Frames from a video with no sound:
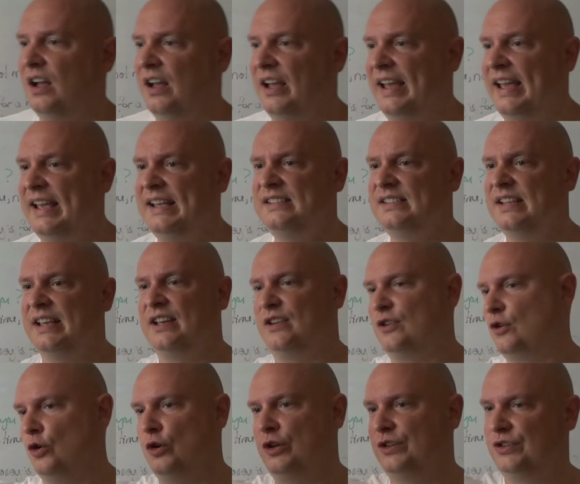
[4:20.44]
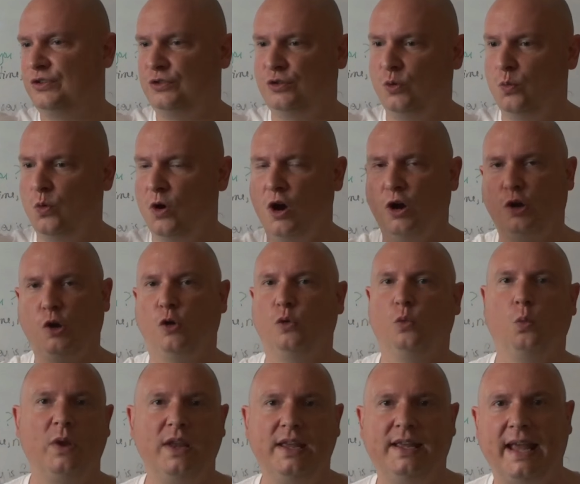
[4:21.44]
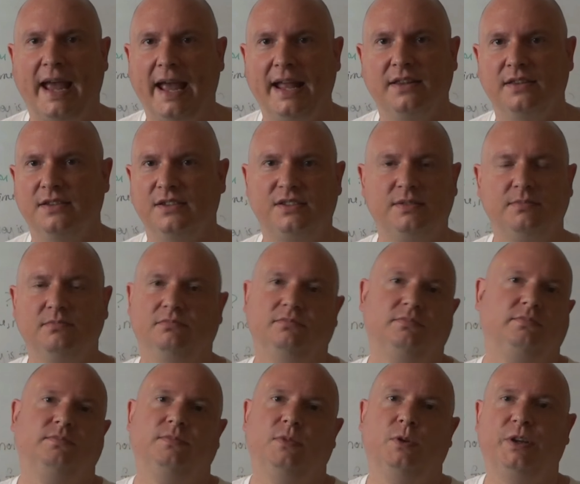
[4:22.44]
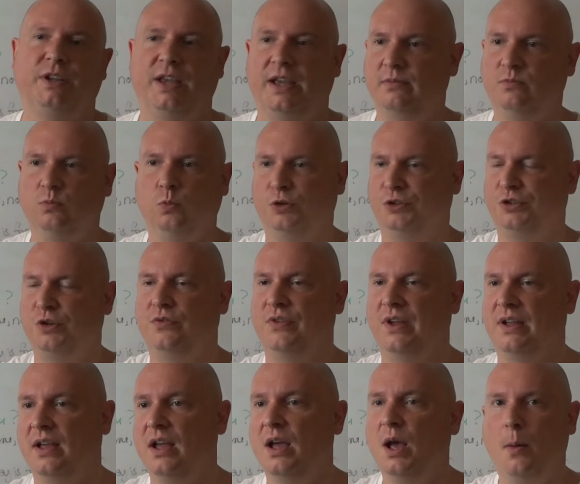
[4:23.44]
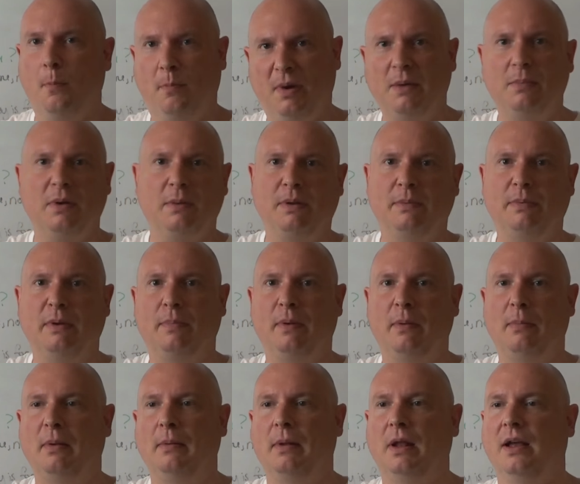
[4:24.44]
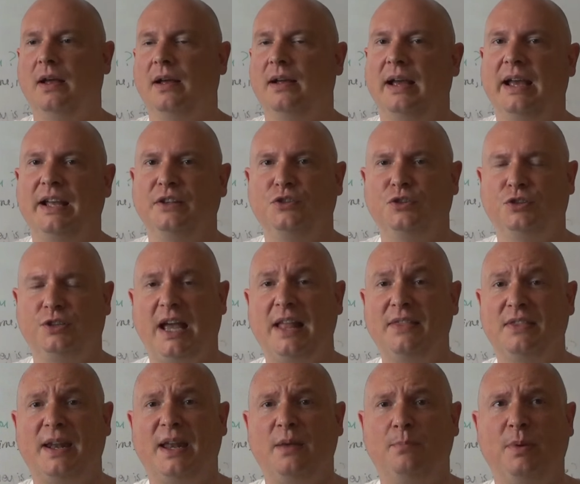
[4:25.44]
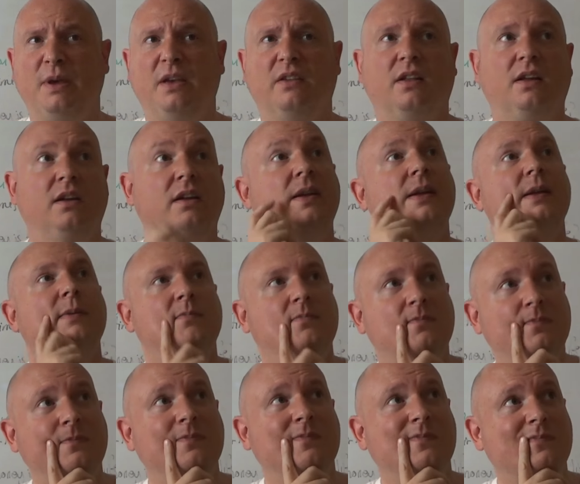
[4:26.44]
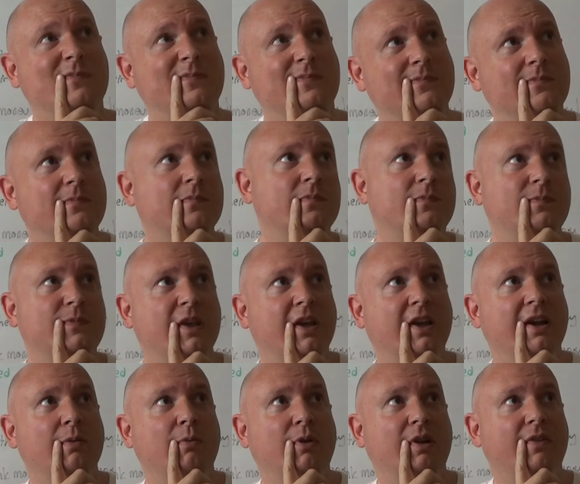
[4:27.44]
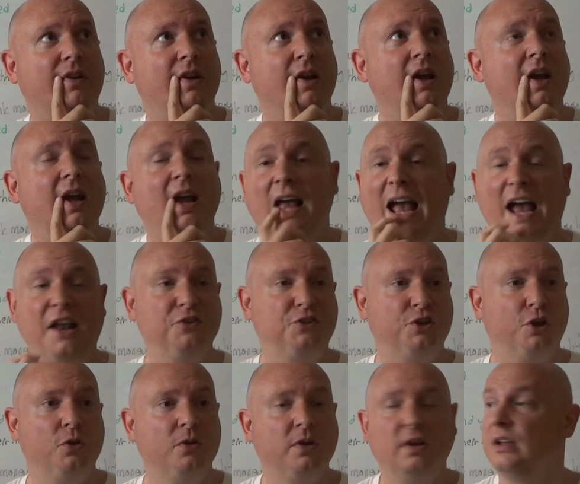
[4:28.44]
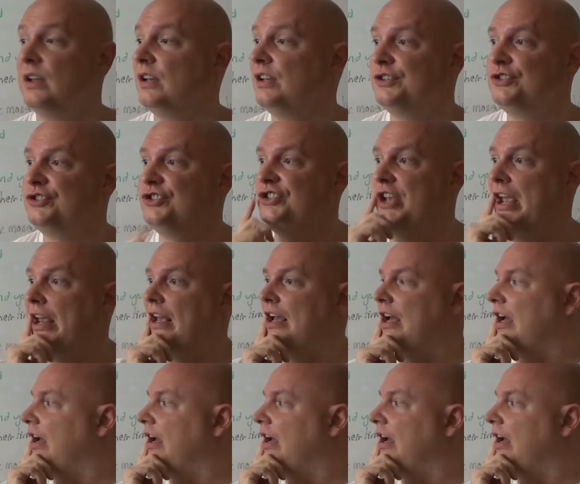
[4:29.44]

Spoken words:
is it good to work on weekends? Okay, what do you think? Blah, blah, blah, blah, blah, blah. And candidate B is like, yeah, whatever. And you? Shit,